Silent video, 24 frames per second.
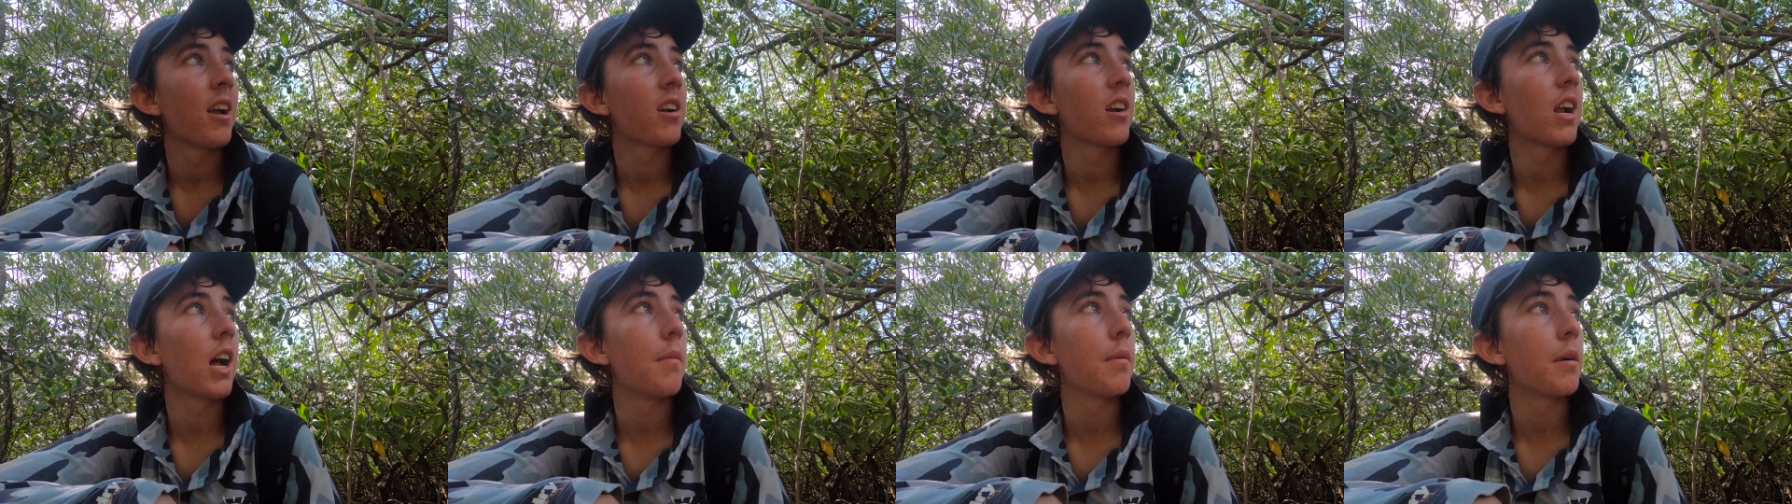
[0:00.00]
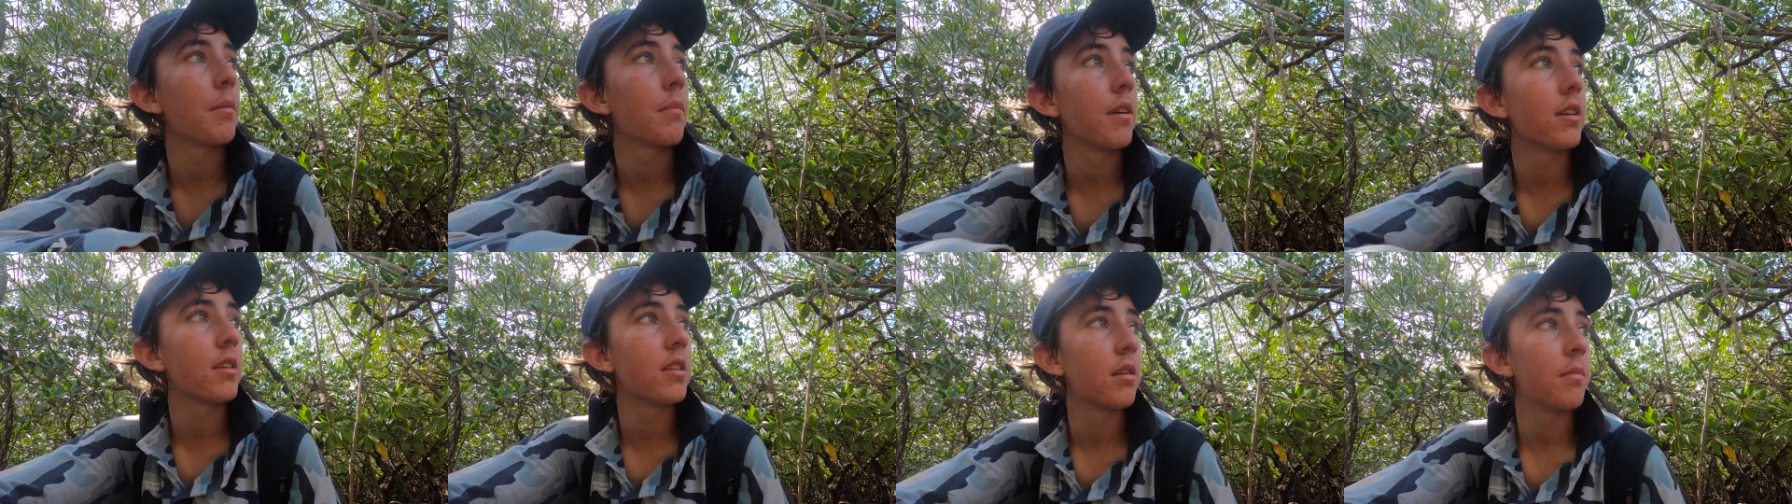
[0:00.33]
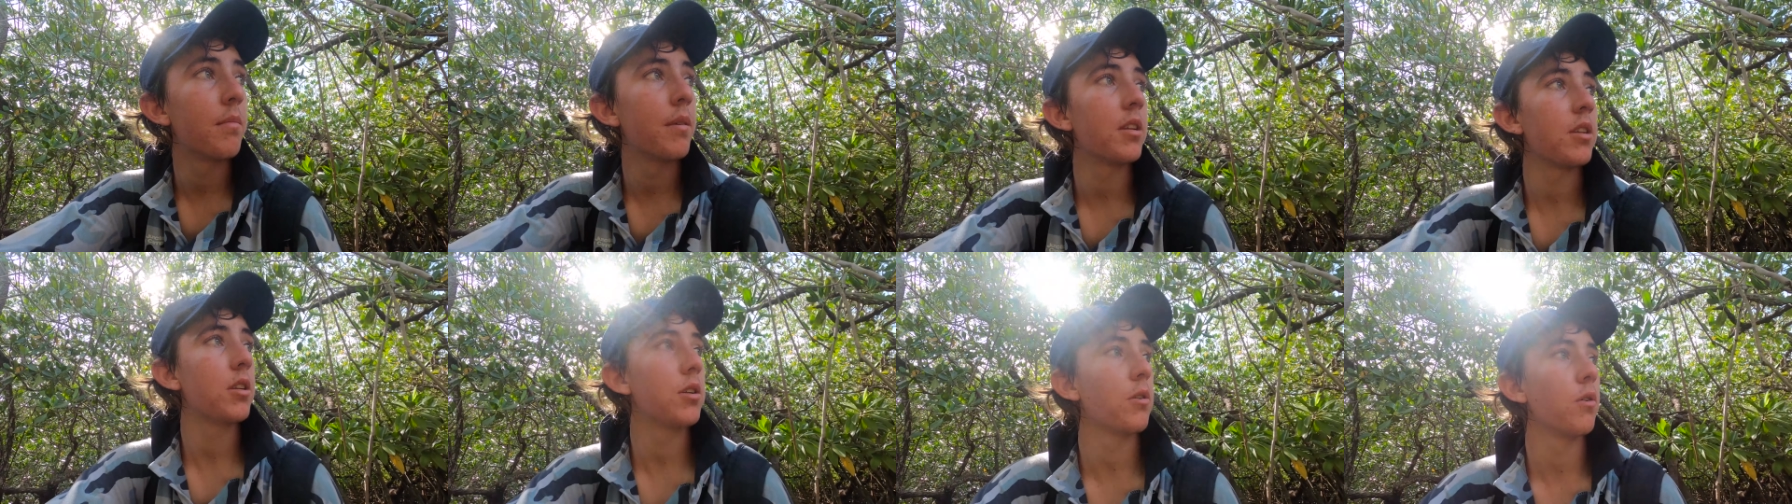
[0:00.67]
crabbing mission a
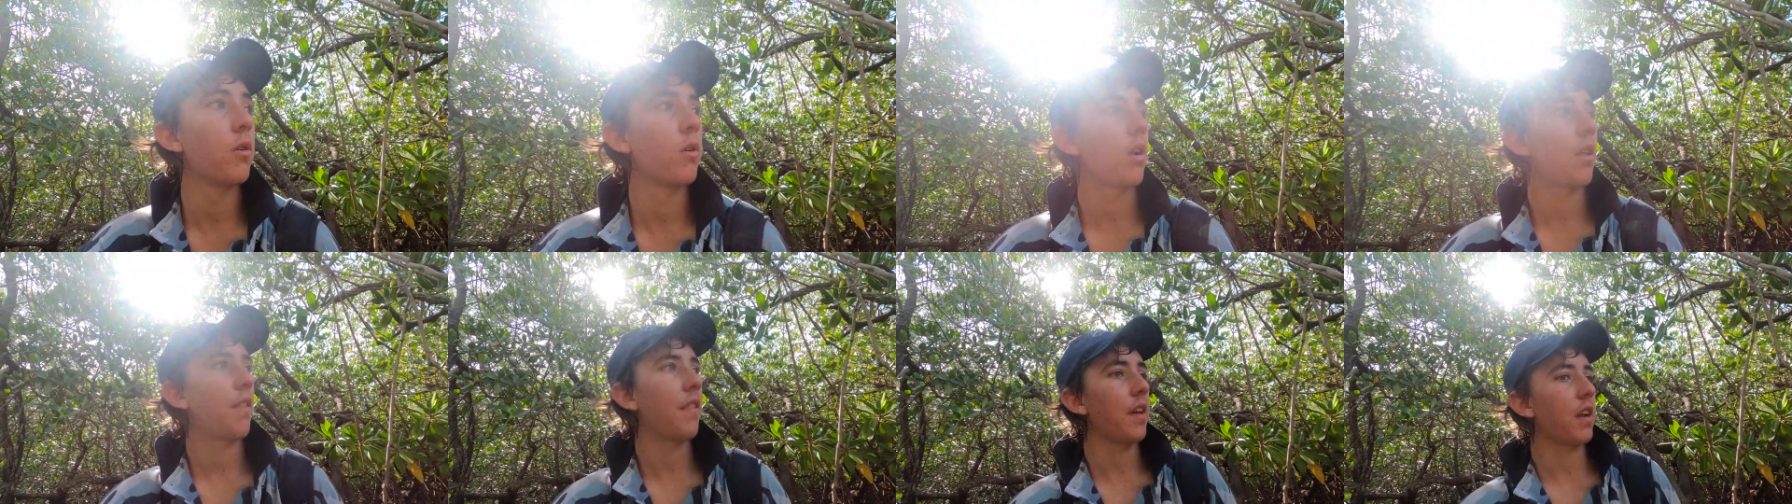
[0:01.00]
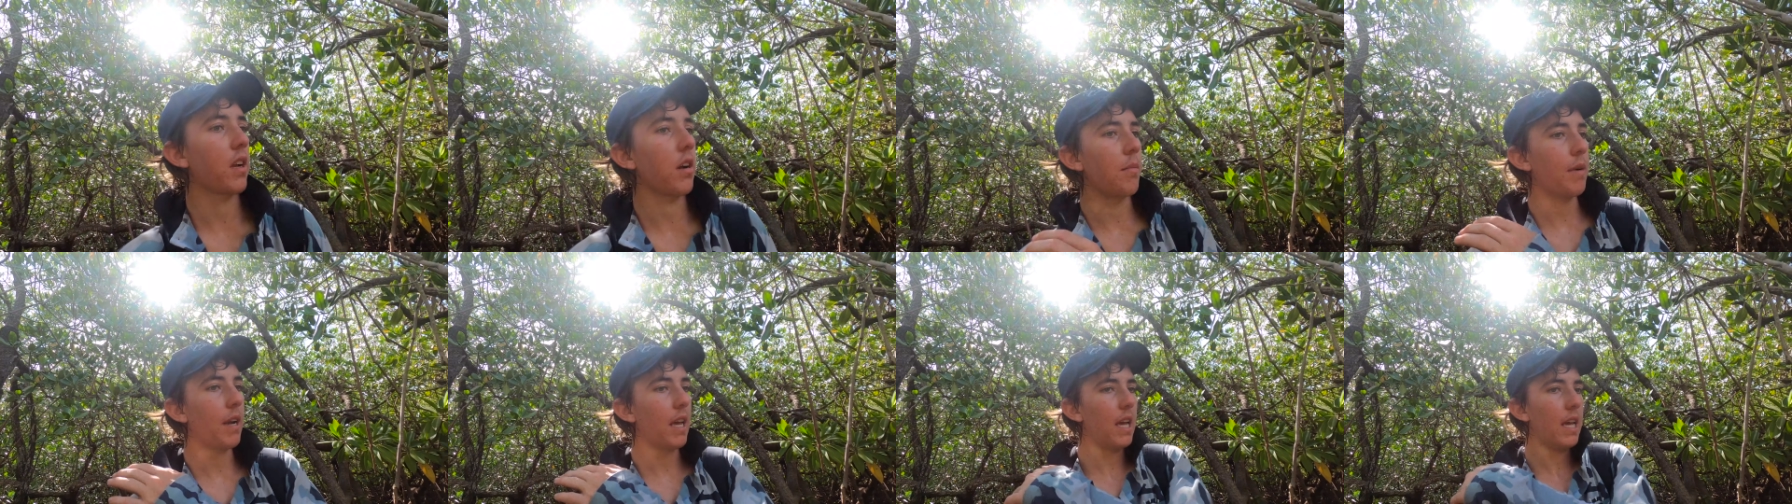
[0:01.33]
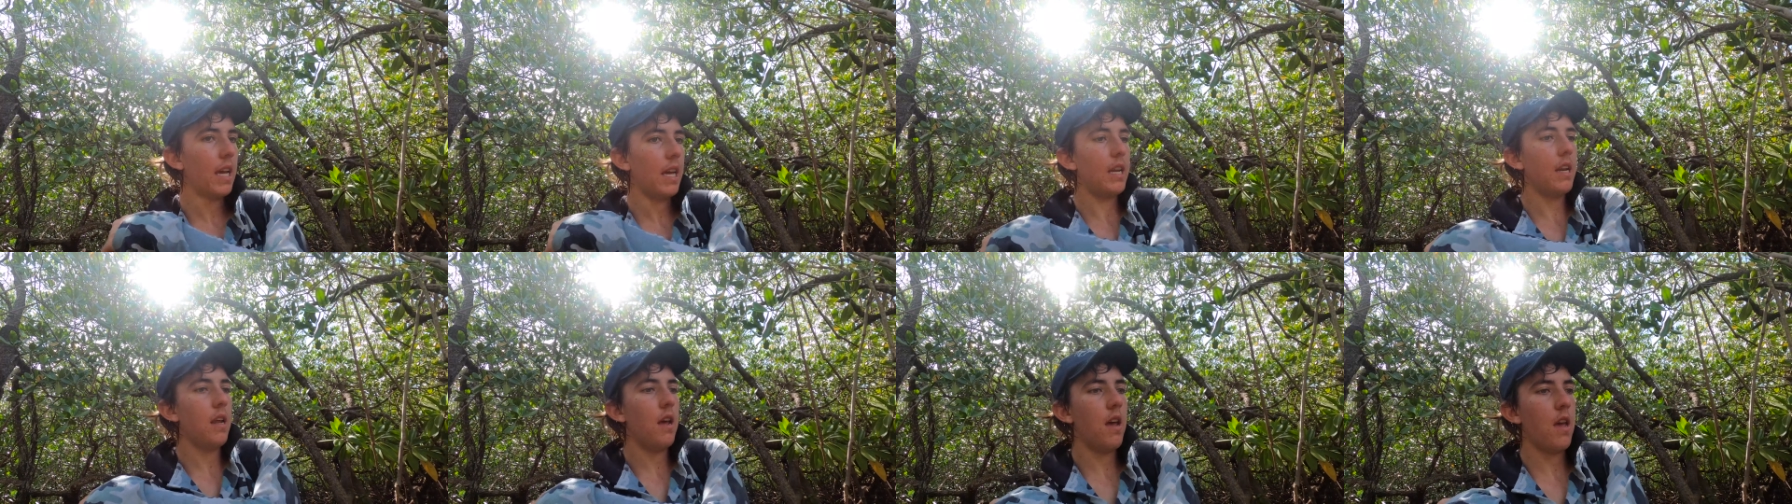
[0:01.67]
bit short. I think I'm gonna
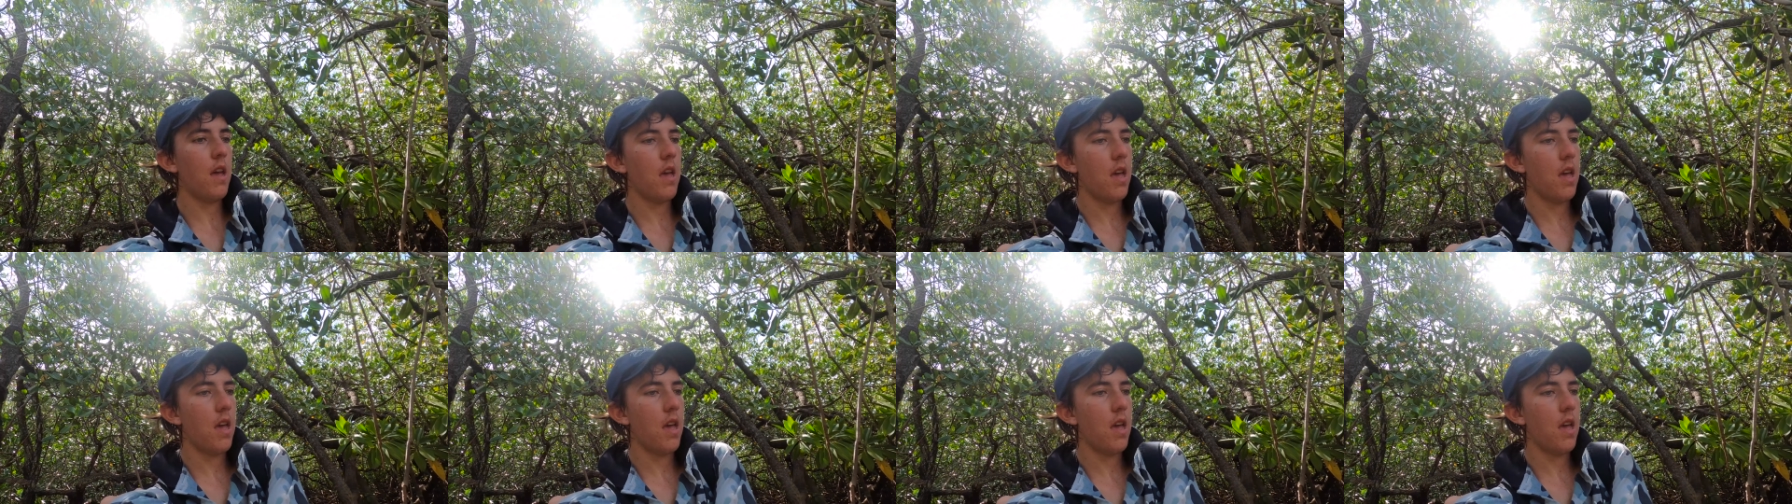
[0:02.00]
head